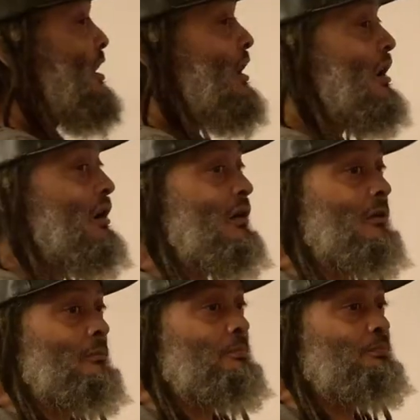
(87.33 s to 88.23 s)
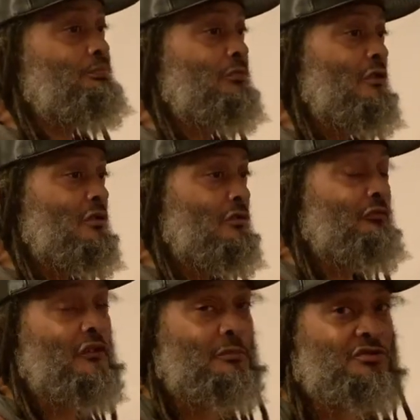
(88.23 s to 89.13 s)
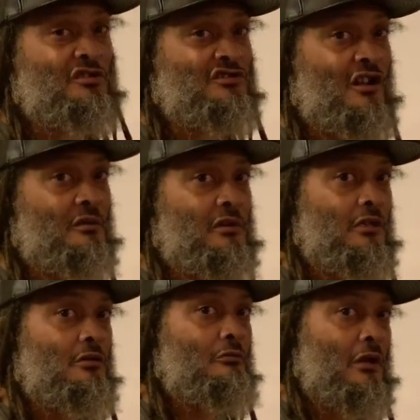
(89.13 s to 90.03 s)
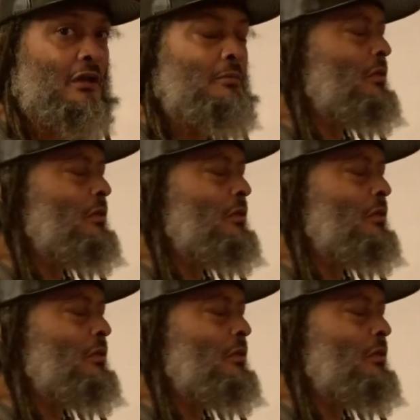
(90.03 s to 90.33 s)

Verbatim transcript: um, Vimshottari, right?